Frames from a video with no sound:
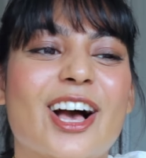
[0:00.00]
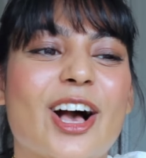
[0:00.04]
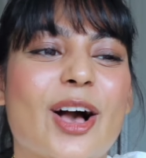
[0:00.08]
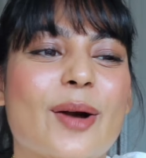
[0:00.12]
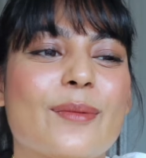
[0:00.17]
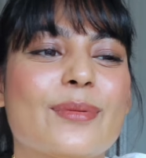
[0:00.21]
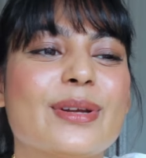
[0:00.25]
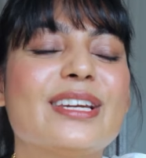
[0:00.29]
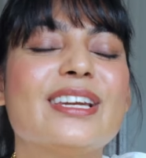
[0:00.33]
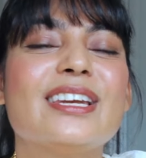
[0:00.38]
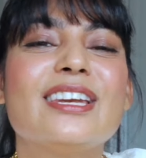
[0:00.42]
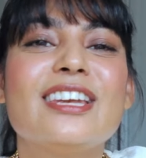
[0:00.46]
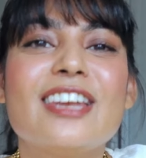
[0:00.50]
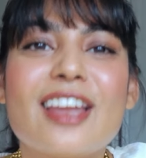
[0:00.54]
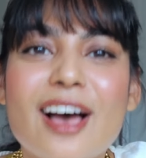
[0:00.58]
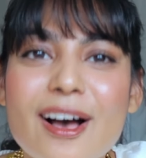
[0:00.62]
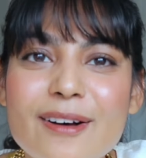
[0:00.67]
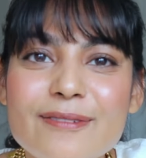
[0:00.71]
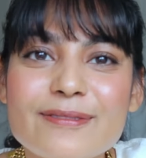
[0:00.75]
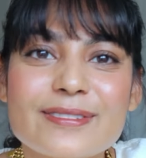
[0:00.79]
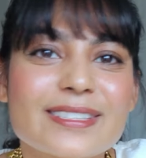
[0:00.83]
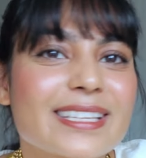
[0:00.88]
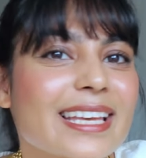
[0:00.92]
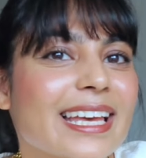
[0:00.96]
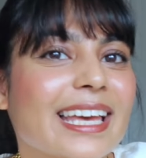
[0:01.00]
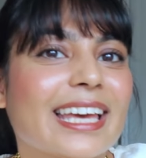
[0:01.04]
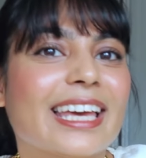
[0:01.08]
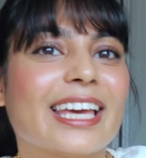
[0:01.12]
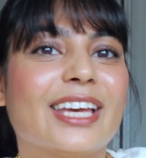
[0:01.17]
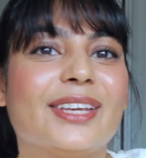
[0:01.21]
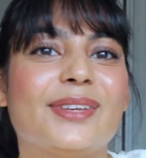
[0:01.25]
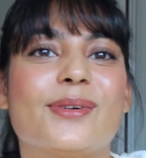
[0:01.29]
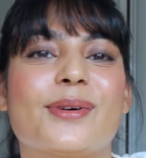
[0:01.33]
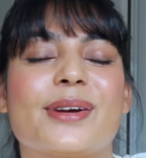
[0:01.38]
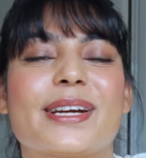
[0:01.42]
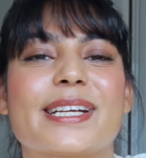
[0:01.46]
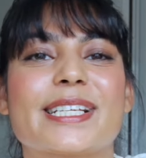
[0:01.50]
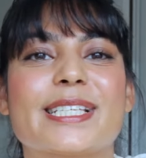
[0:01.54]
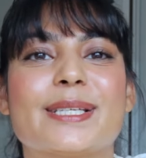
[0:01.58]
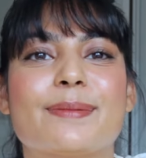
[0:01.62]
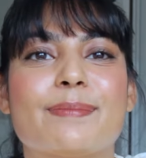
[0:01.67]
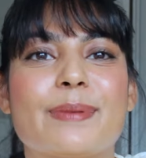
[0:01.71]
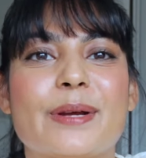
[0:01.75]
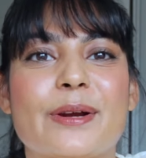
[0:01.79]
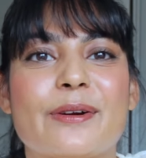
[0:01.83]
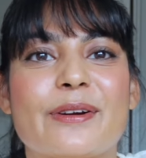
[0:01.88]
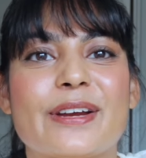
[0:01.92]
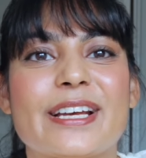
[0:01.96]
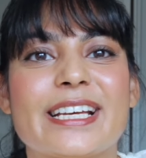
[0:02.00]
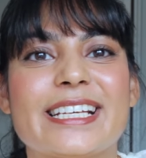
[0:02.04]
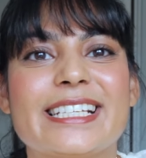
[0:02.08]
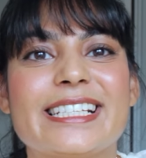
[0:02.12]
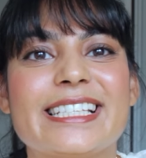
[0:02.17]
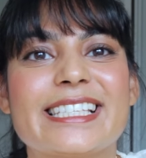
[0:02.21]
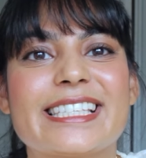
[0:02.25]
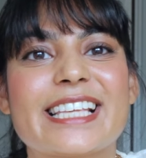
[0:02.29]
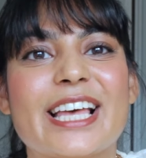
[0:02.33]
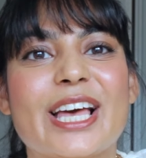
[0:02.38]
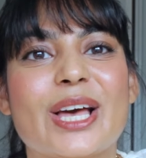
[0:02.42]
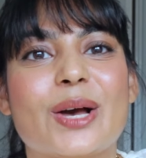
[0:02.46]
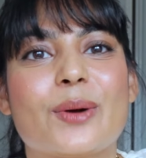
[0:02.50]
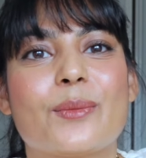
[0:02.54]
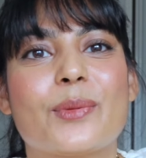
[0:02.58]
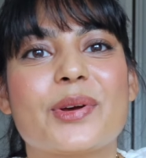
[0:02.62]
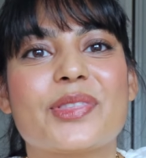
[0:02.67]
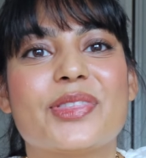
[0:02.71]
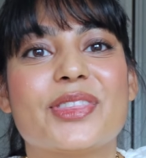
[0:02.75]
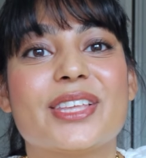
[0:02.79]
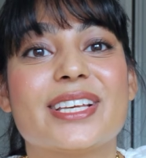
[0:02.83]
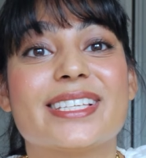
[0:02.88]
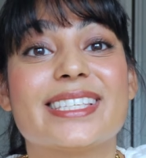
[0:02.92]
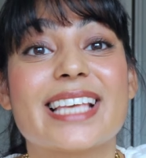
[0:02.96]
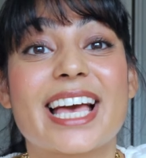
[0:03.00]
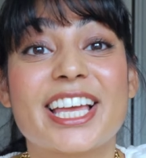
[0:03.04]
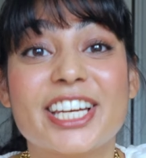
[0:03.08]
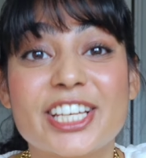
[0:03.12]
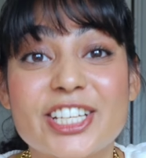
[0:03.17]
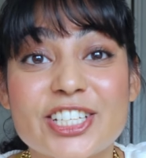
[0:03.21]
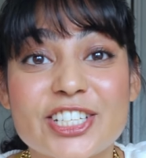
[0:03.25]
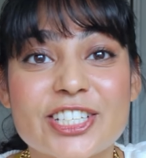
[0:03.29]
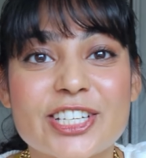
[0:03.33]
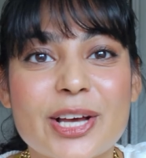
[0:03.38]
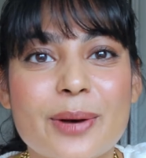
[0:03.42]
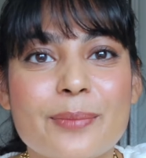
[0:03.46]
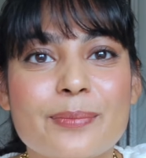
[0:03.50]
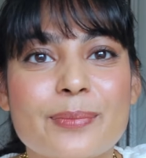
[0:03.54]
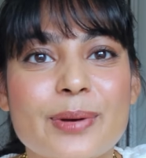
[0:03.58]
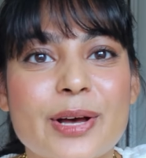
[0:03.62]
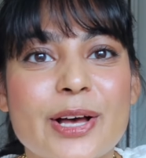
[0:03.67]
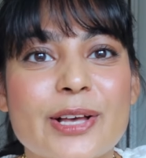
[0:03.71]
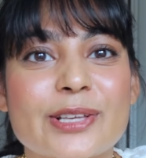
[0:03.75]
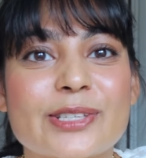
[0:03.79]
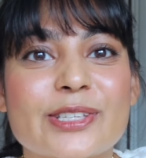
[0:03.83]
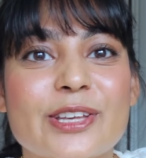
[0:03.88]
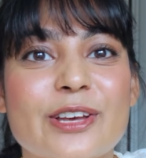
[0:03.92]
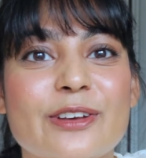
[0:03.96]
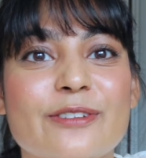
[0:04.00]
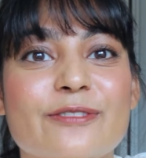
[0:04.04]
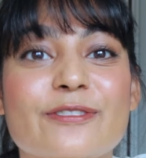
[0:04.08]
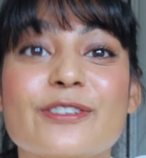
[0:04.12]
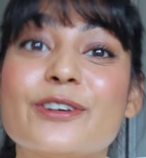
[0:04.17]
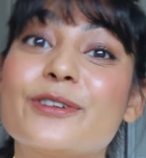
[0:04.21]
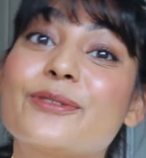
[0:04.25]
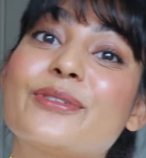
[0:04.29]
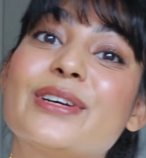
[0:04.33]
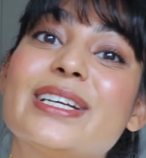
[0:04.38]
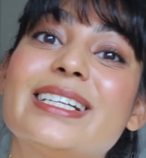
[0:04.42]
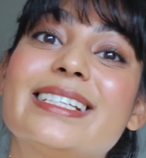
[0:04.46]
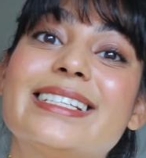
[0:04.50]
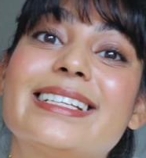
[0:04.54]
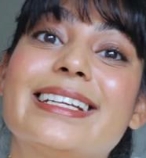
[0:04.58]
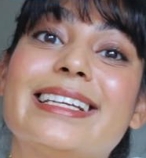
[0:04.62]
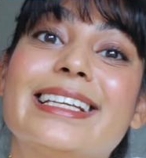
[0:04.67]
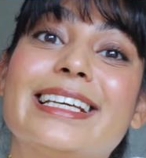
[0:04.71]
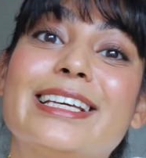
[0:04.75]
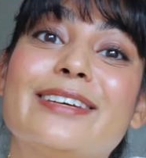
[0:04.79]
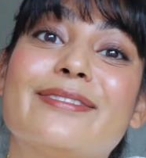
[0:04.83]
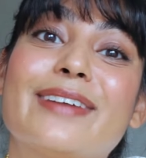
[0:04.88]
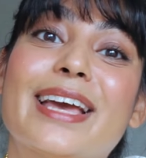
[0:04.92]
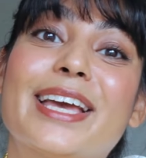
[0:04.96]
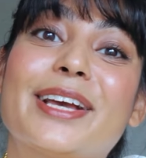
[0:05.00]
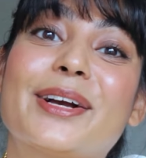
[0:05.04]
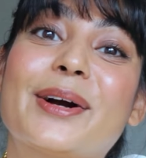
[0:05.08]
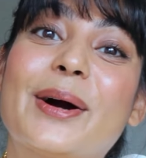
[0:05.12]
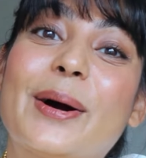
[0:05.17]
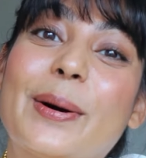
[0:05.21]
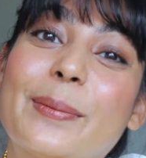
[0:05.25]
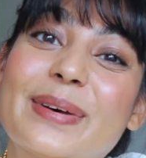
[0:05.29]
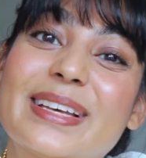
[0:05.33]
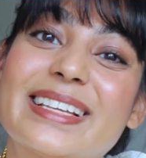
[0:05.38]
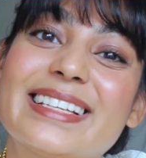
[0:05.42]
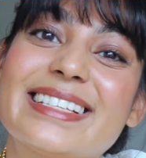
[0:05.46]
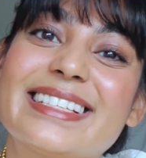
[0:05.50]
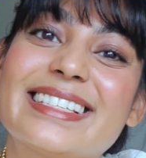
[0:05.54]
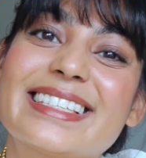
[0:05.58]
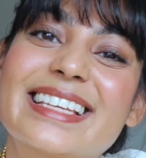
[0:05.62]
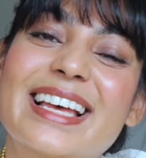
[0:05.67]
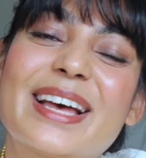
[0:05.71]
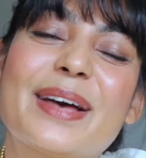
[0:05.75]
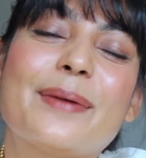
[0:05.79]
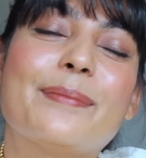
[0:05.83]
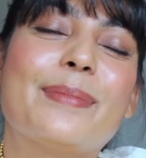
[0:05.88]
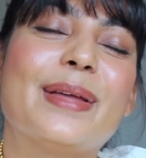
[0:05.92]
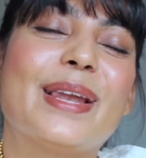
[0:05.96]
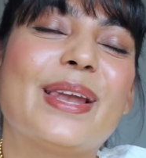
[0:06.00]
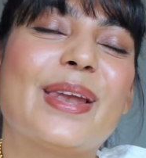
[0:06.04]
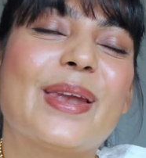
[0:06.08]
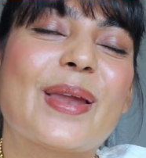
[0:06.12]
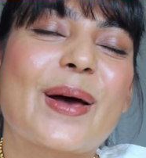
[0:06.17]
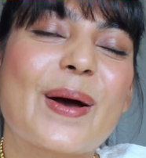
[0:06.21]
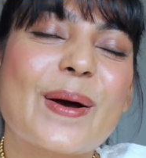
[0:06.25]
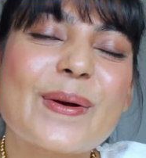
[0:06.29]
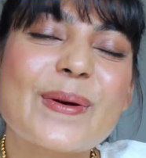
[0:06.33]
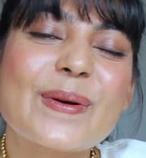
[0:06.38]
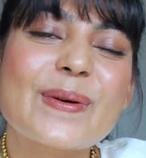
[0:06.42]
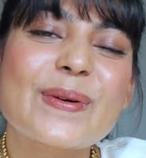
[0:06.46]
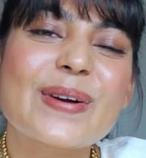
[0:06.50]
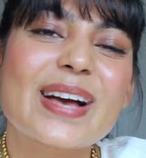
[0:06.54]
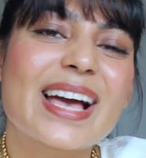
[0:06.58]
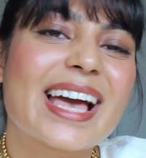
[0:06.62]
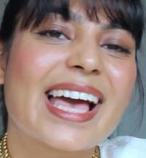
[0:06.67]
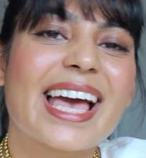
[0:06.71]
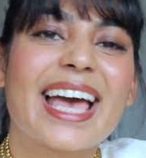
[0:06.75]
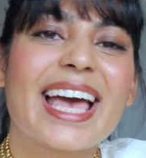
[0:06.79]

I would love to hear your experience with this energy number, so feel free to leave a comment below.